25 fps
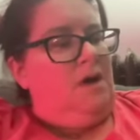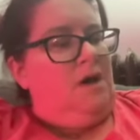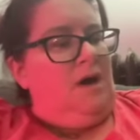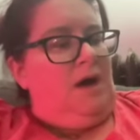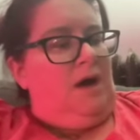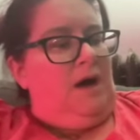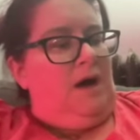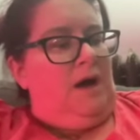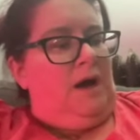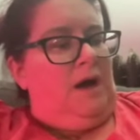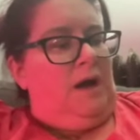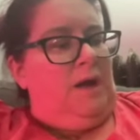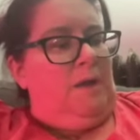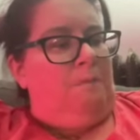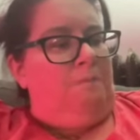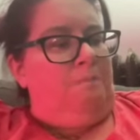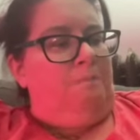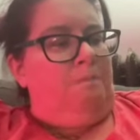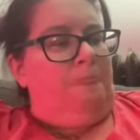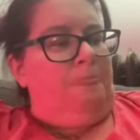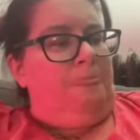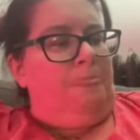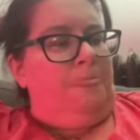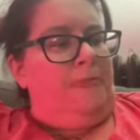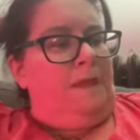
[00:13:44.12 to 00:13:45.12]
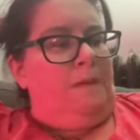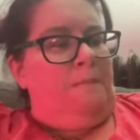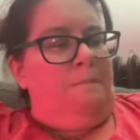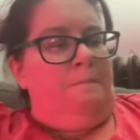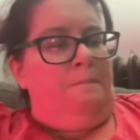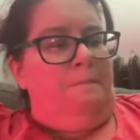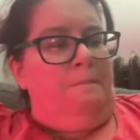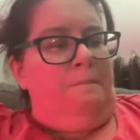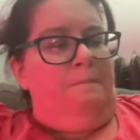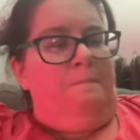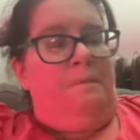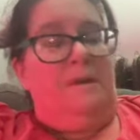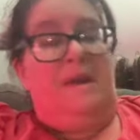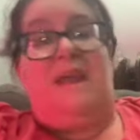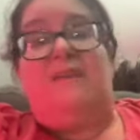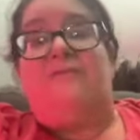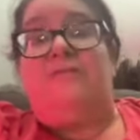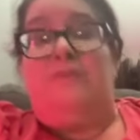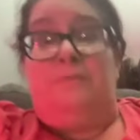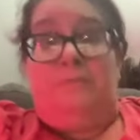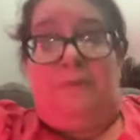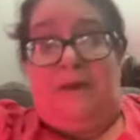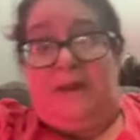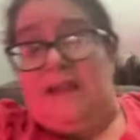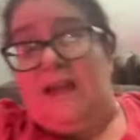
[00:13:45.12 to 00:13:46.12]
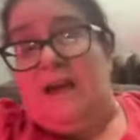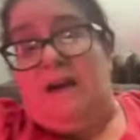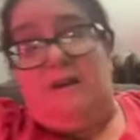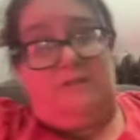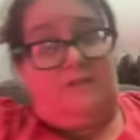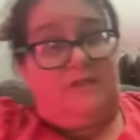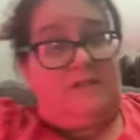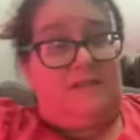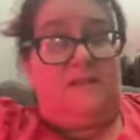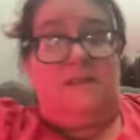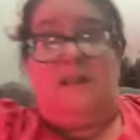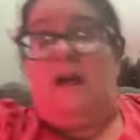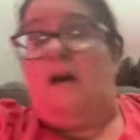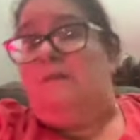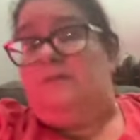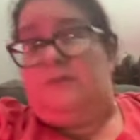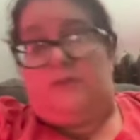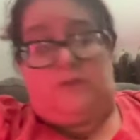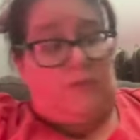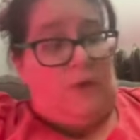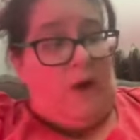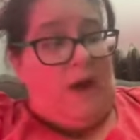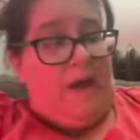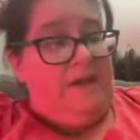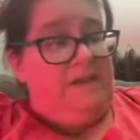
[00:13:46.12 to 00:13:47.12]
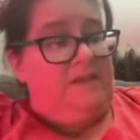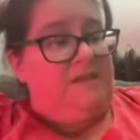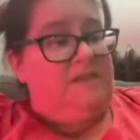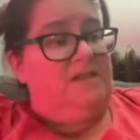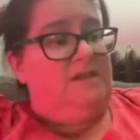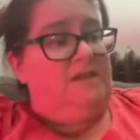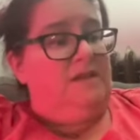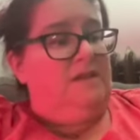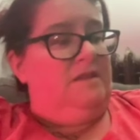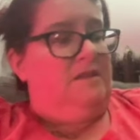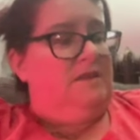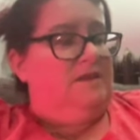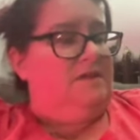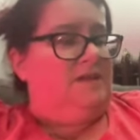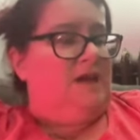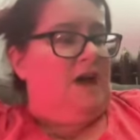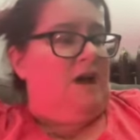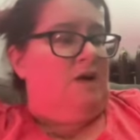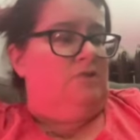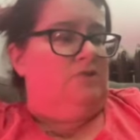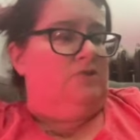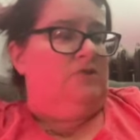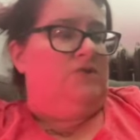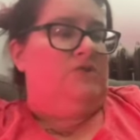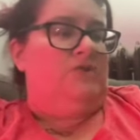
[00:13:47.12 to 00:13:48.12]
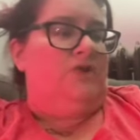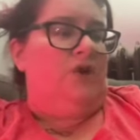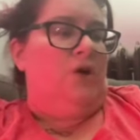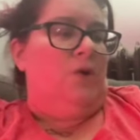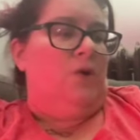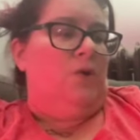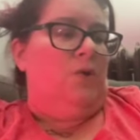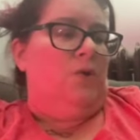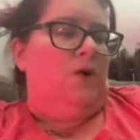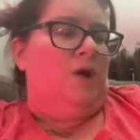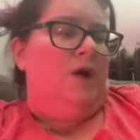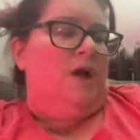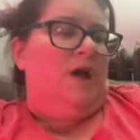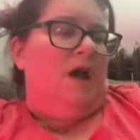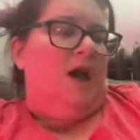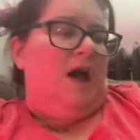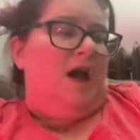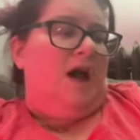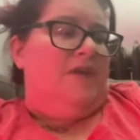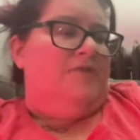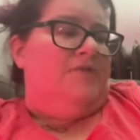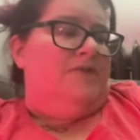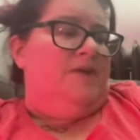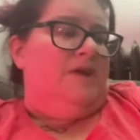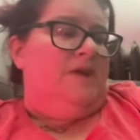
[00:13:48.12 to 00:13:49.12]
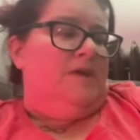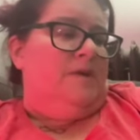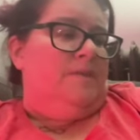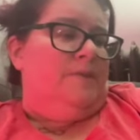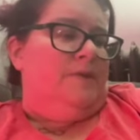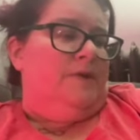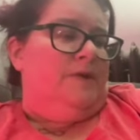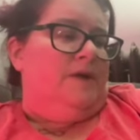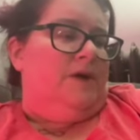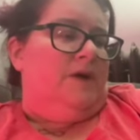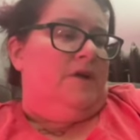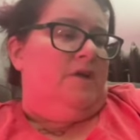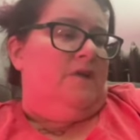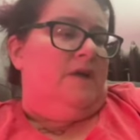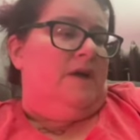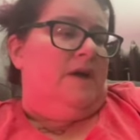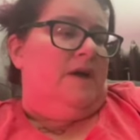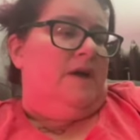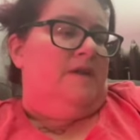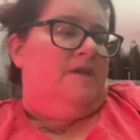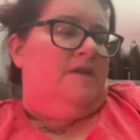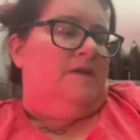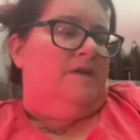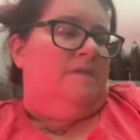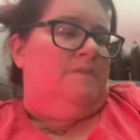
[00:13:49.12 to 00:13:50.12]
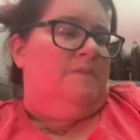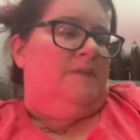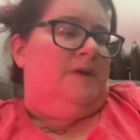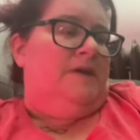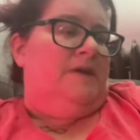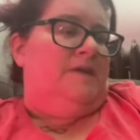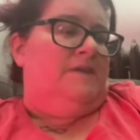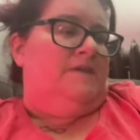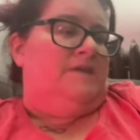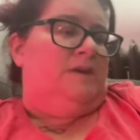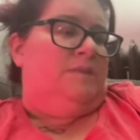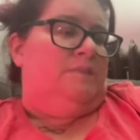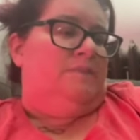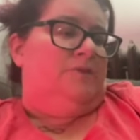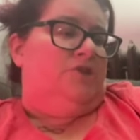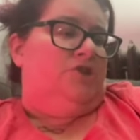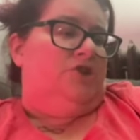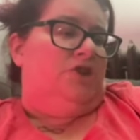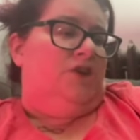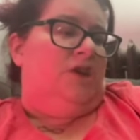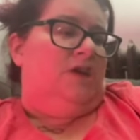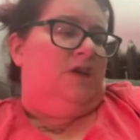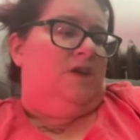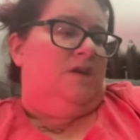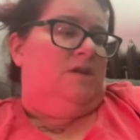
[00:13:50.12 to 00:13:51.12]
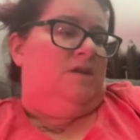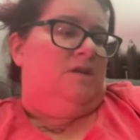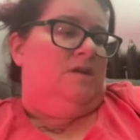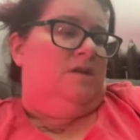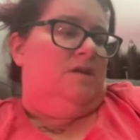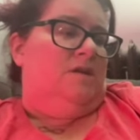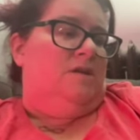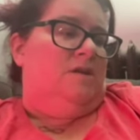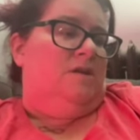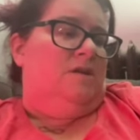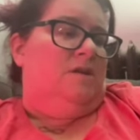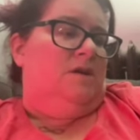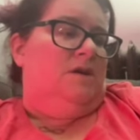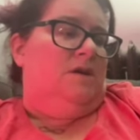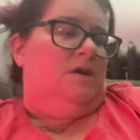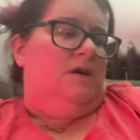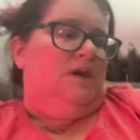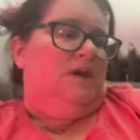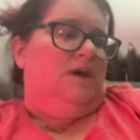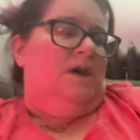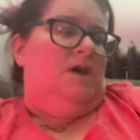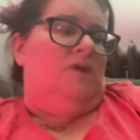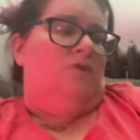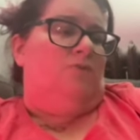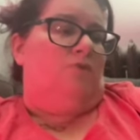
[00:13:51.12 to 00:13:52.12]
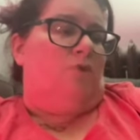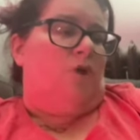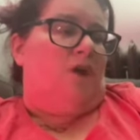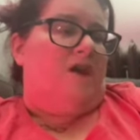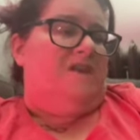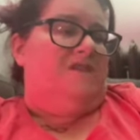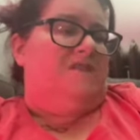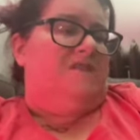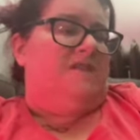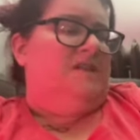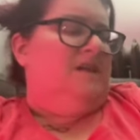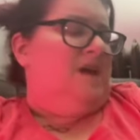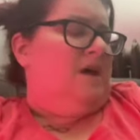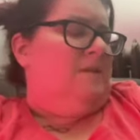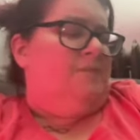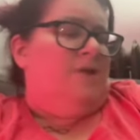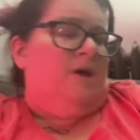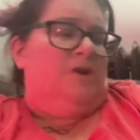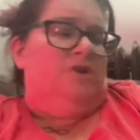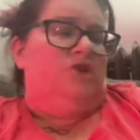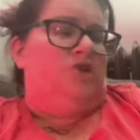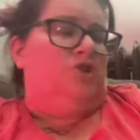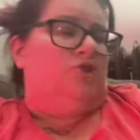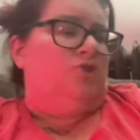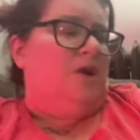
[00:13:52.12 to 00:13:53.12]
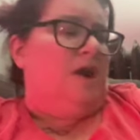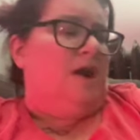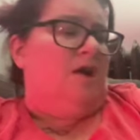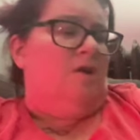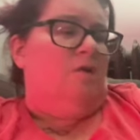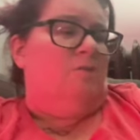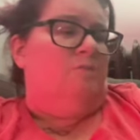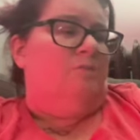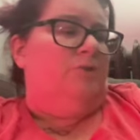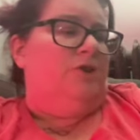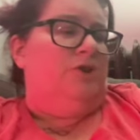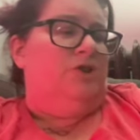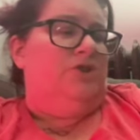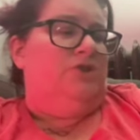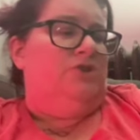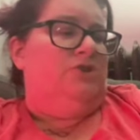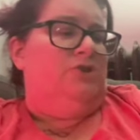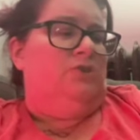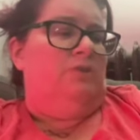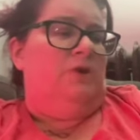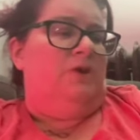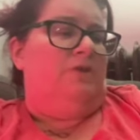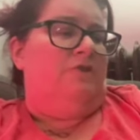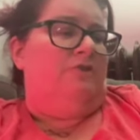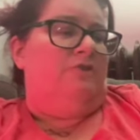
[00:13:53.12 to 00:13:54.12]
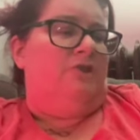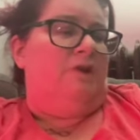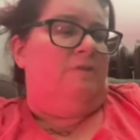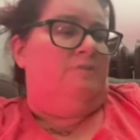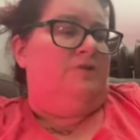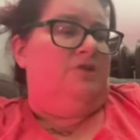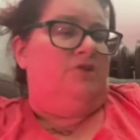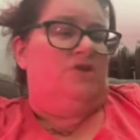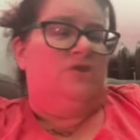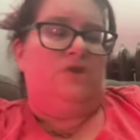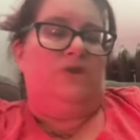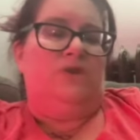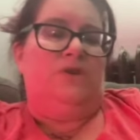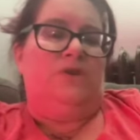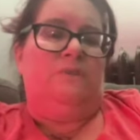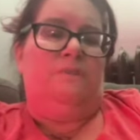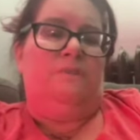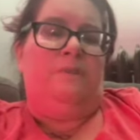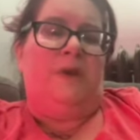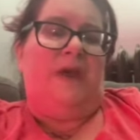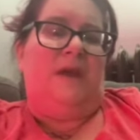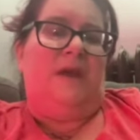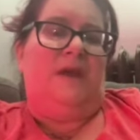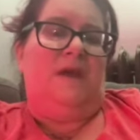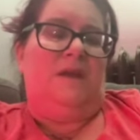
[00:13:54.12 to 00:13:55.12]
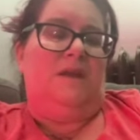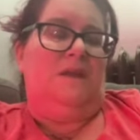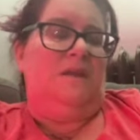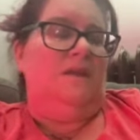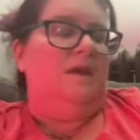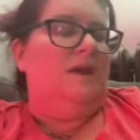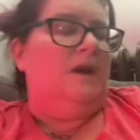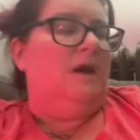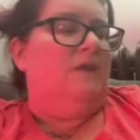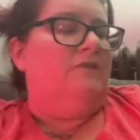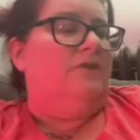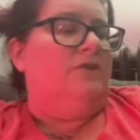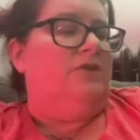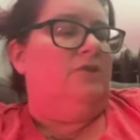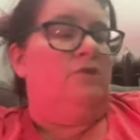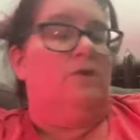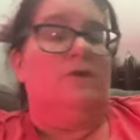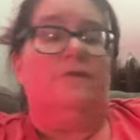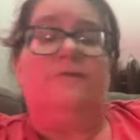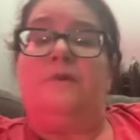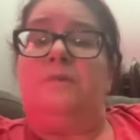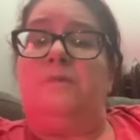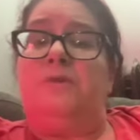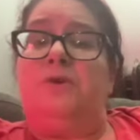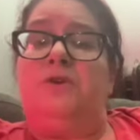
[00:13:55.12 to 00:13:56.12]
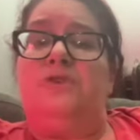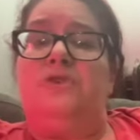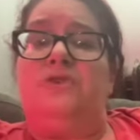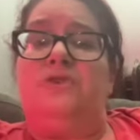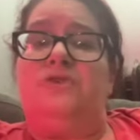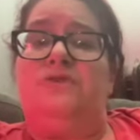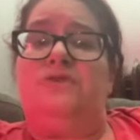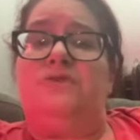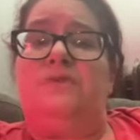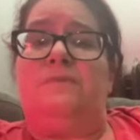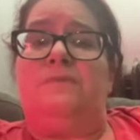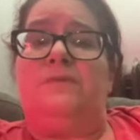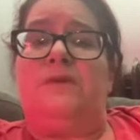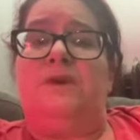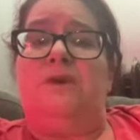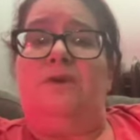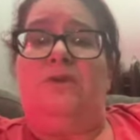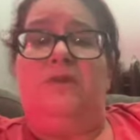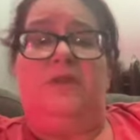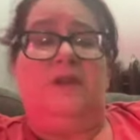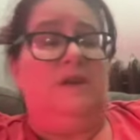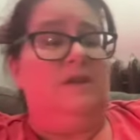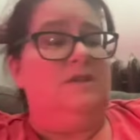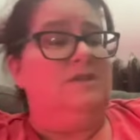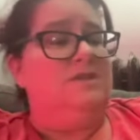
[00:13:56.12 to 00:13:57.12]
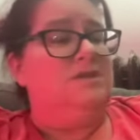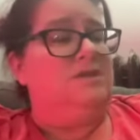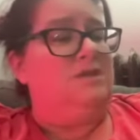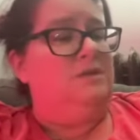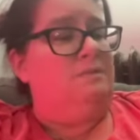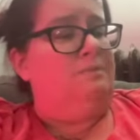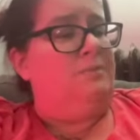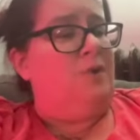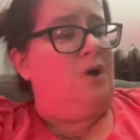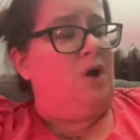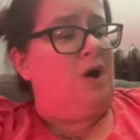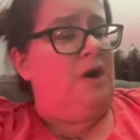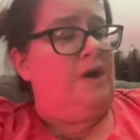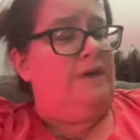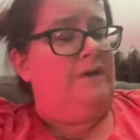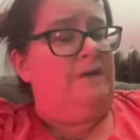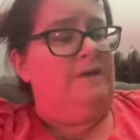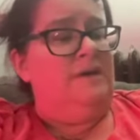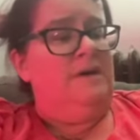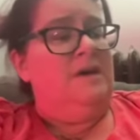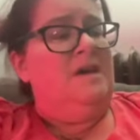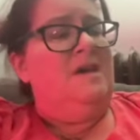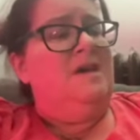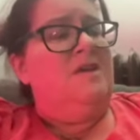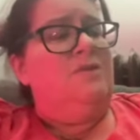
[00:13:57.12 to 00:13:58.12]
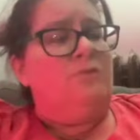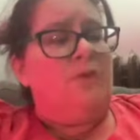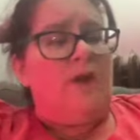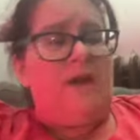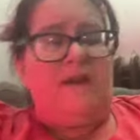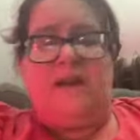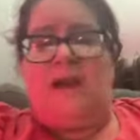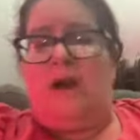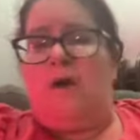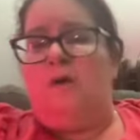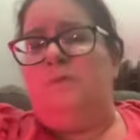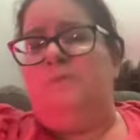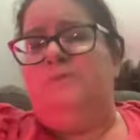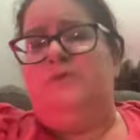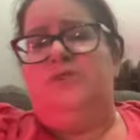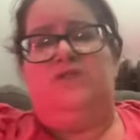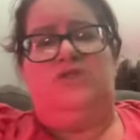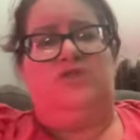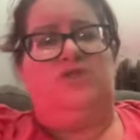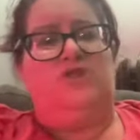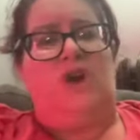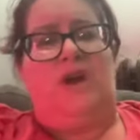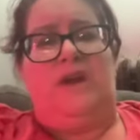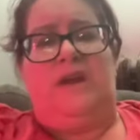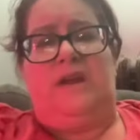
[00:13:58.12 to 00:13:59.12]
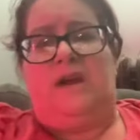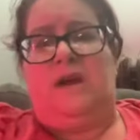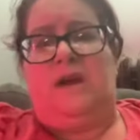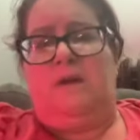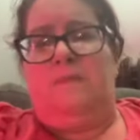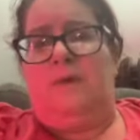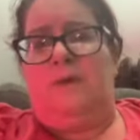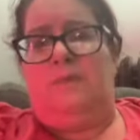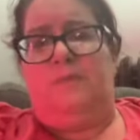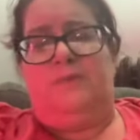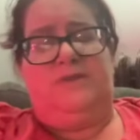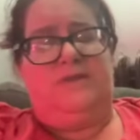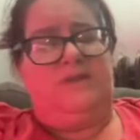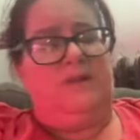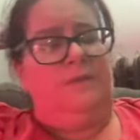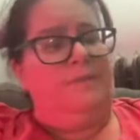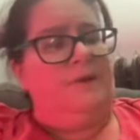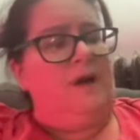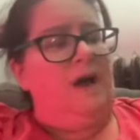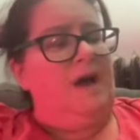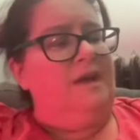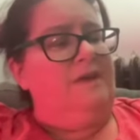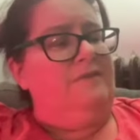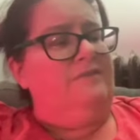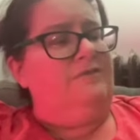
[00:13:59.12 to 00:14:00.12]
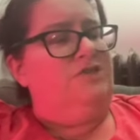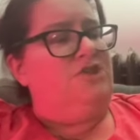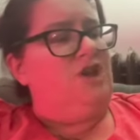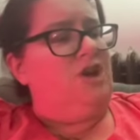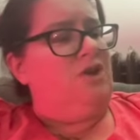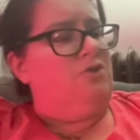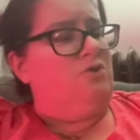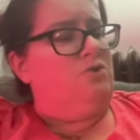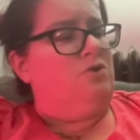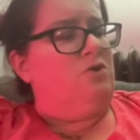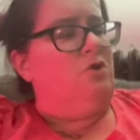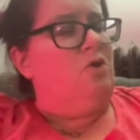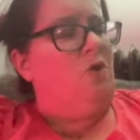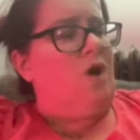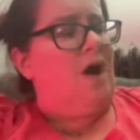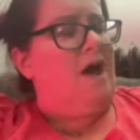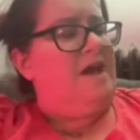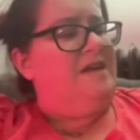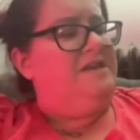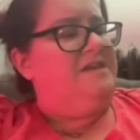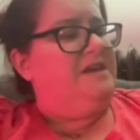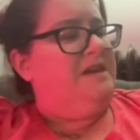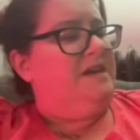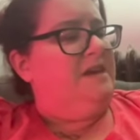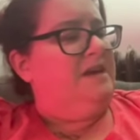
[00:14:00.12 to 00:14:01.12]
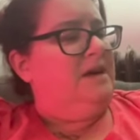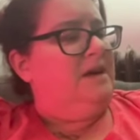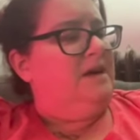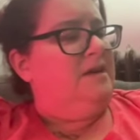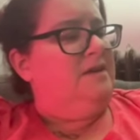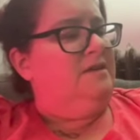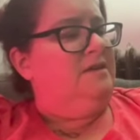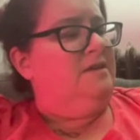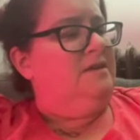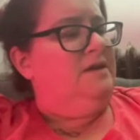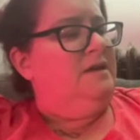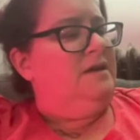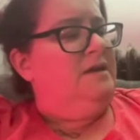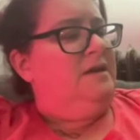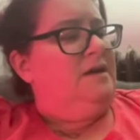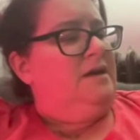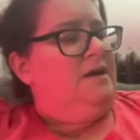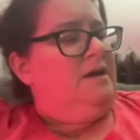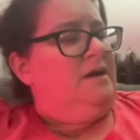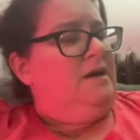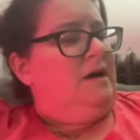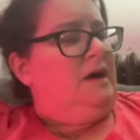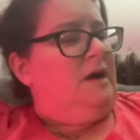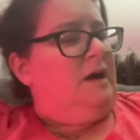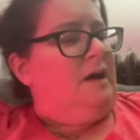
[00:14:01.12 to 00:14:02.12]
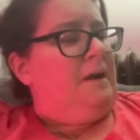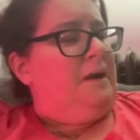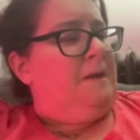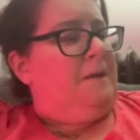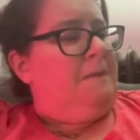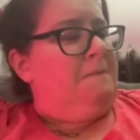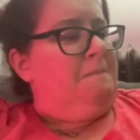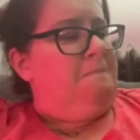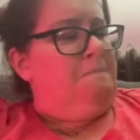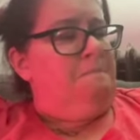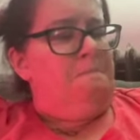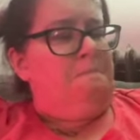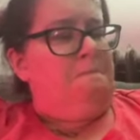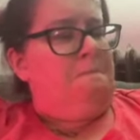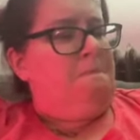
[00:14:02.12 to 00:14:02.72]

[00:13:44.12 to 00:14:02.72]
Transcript: Um, but everybody else loves rice in this house. So I think I'm going to go ahead and make some chicken and rice. And I'm not sure how I'm going to do it, whether I'm just going to bake it in the oven or if I'm going to do something on the Instant Pot. Right now, I'm just trying to come up with some kind of general idea. Um,